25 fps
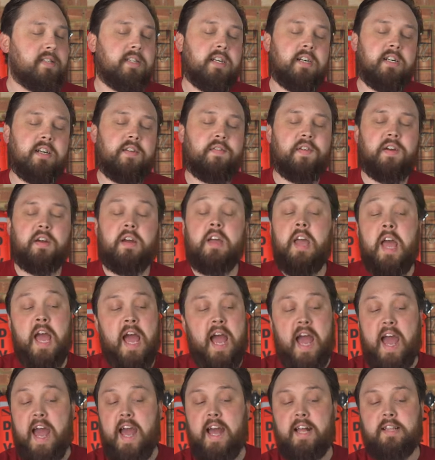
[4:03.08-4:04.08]
diver,
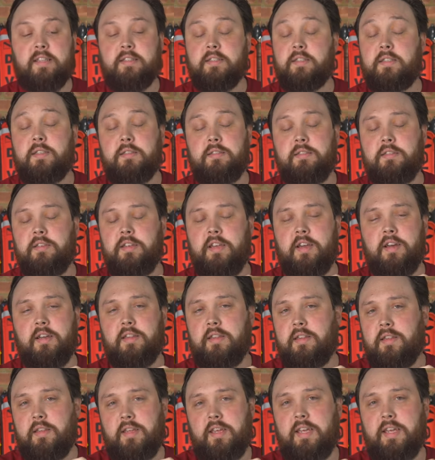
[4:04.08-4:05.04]
and yeah,